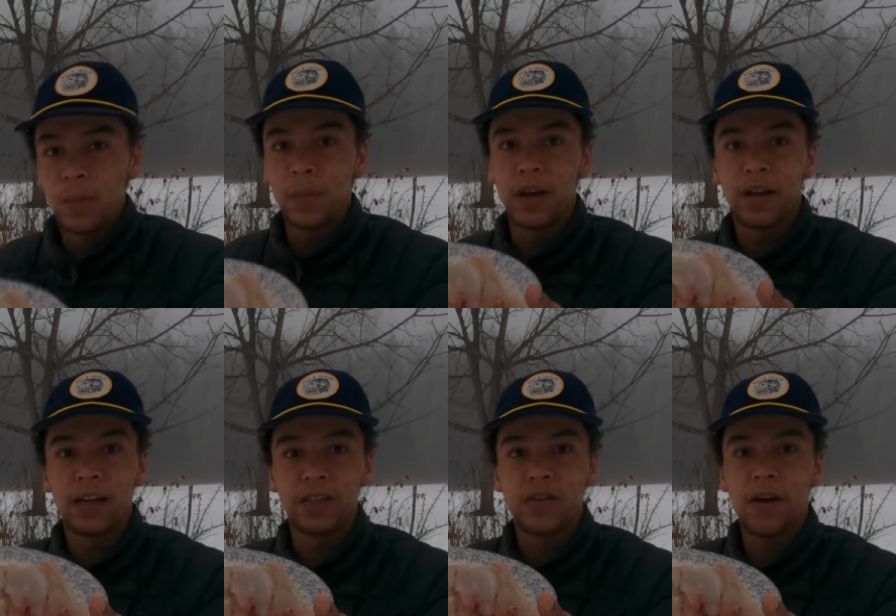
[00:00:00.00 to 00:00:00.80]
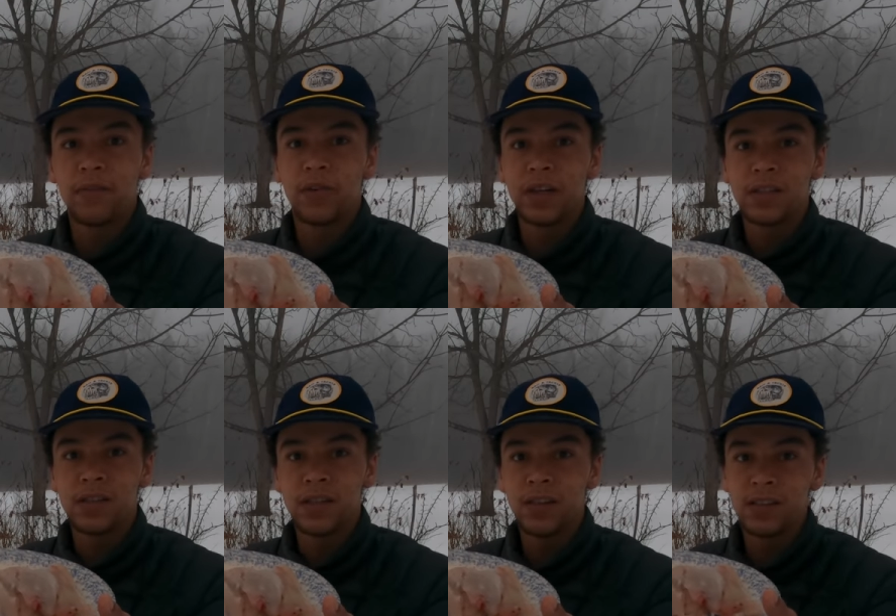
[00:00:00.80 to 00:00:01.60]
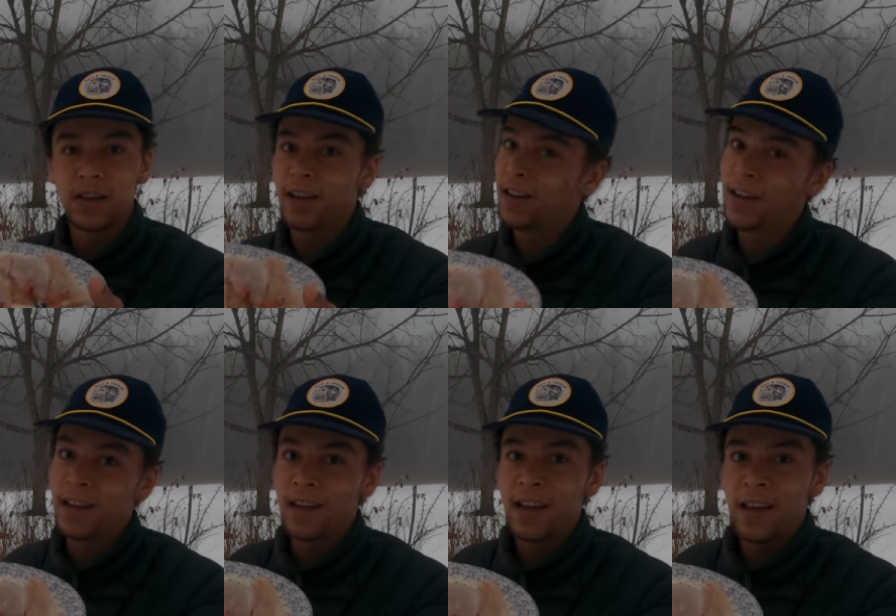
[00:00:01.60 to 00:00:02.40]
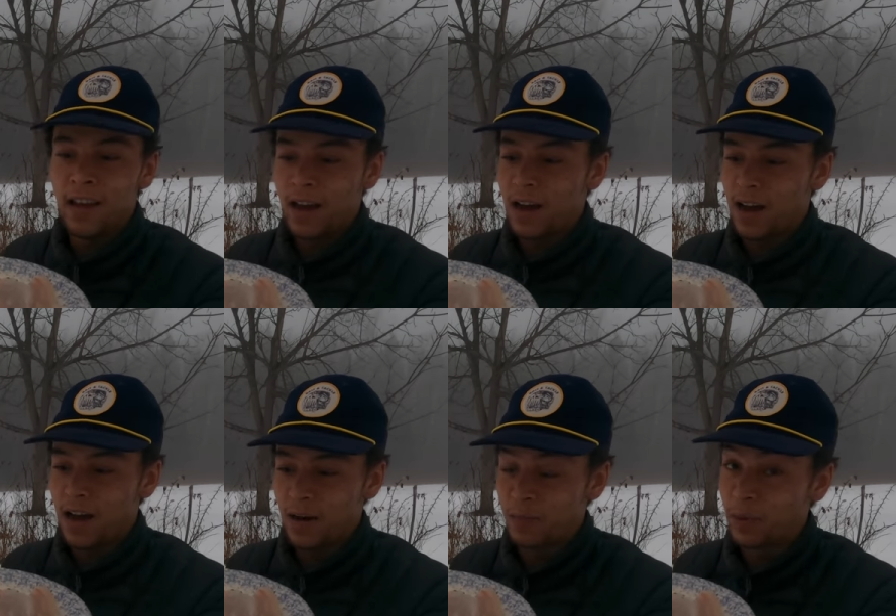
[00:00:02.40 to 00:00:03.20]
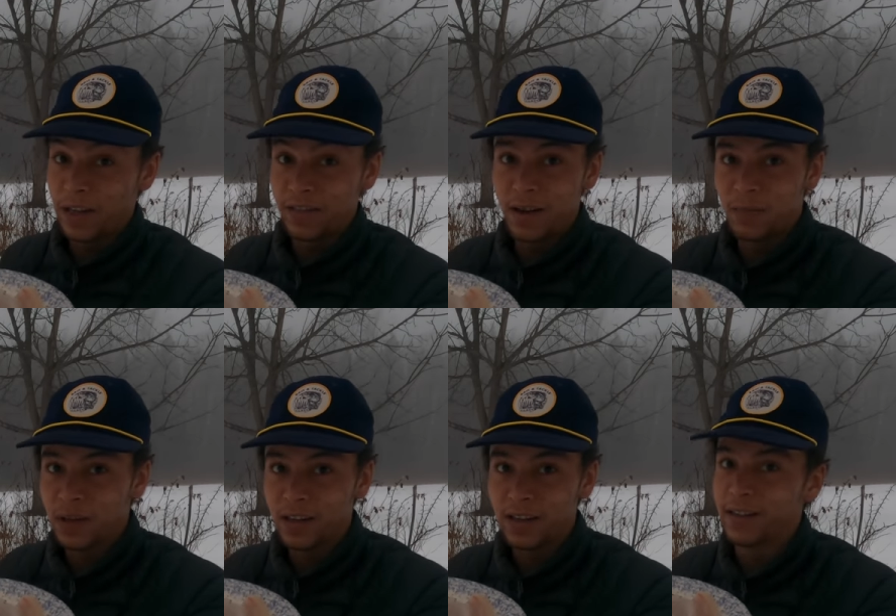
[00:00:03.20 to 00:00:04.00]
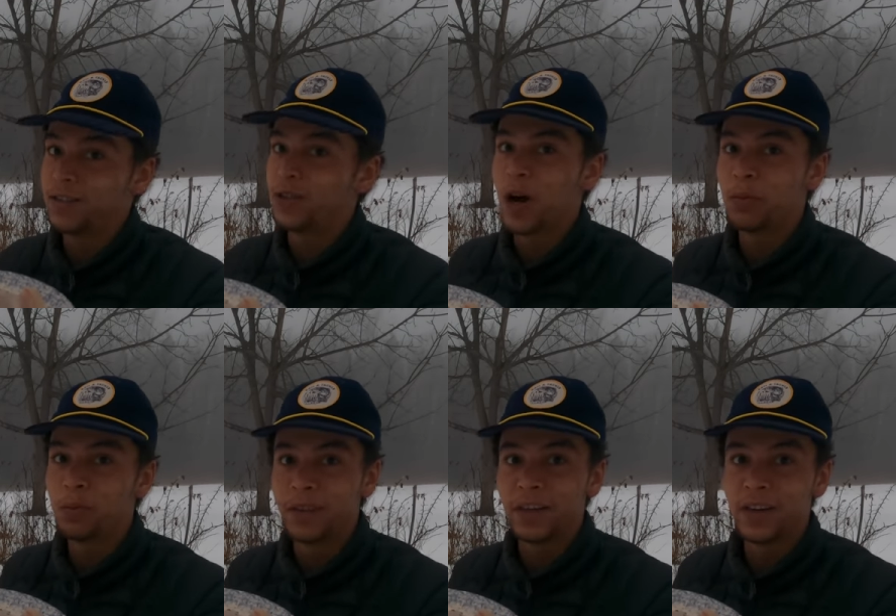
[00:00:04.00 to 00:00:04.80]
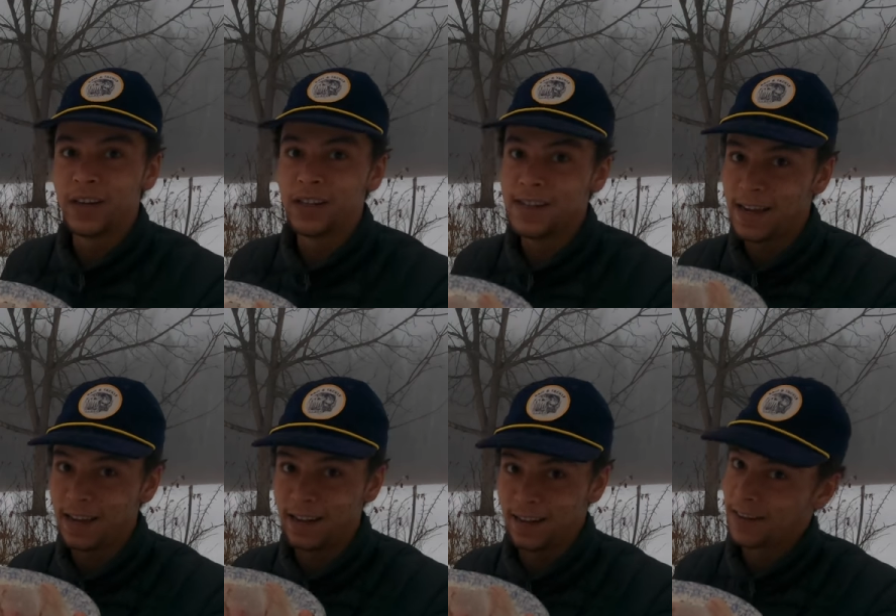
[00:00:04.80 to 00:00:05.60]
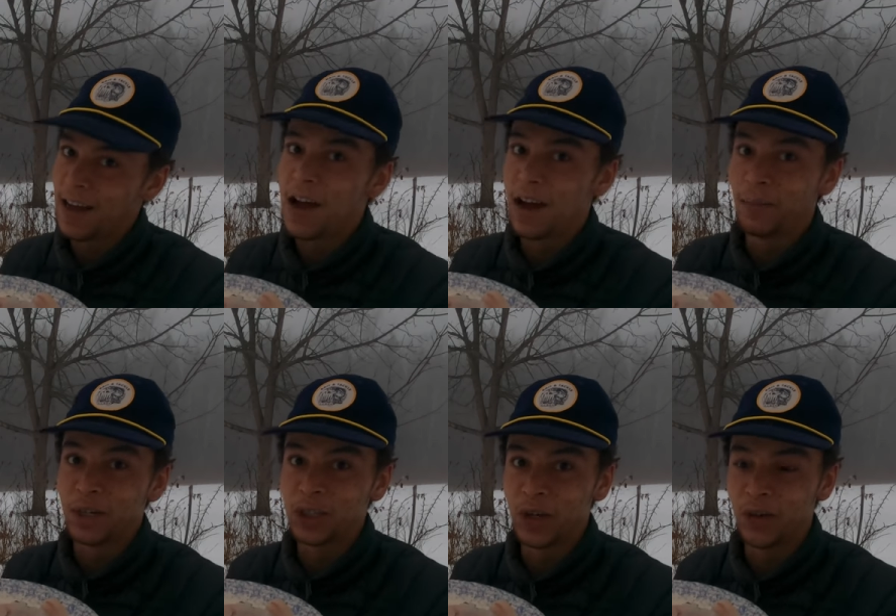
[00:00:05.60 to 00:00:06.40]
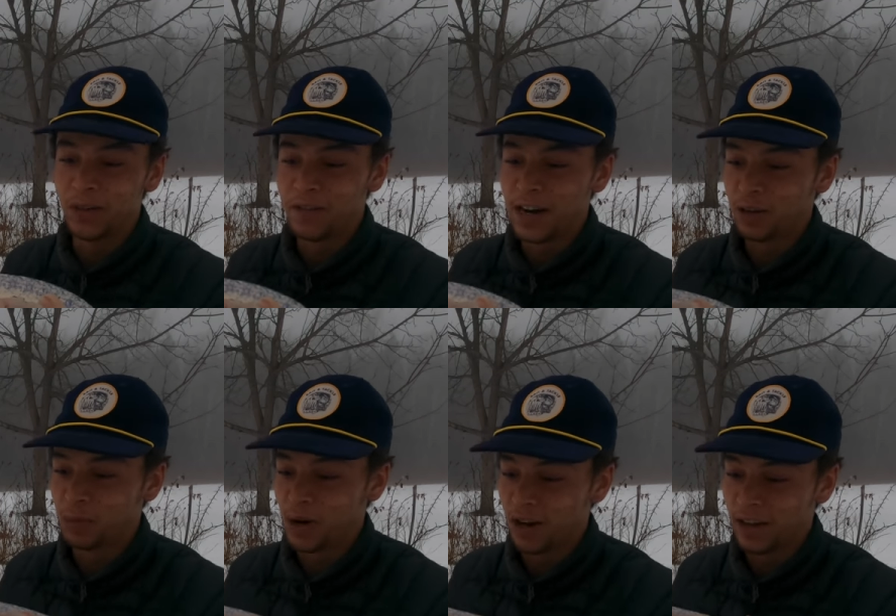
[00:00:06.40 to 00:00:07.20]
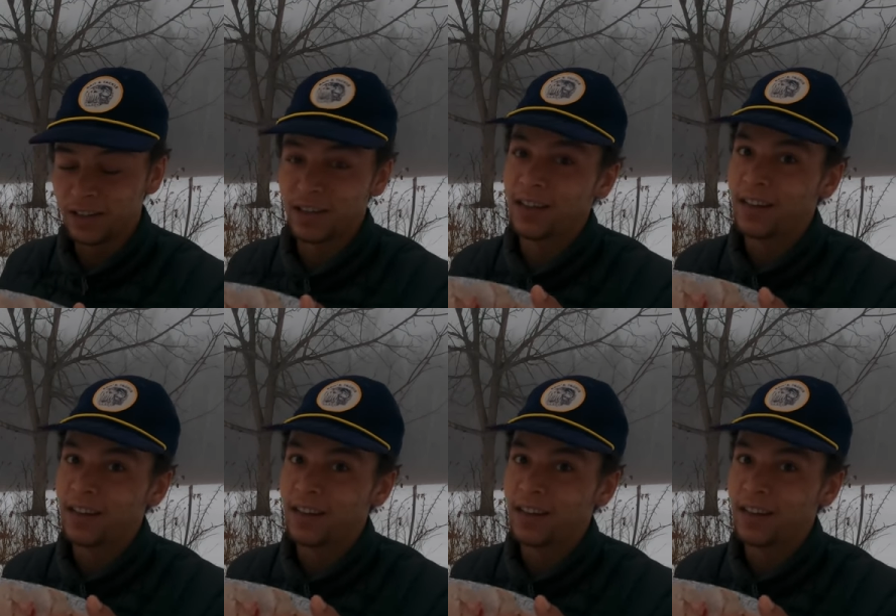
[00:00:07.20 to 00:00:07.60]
But I just have to rinse these, uh, bread them and drop them in the grease, and I'm gonna show you the final product.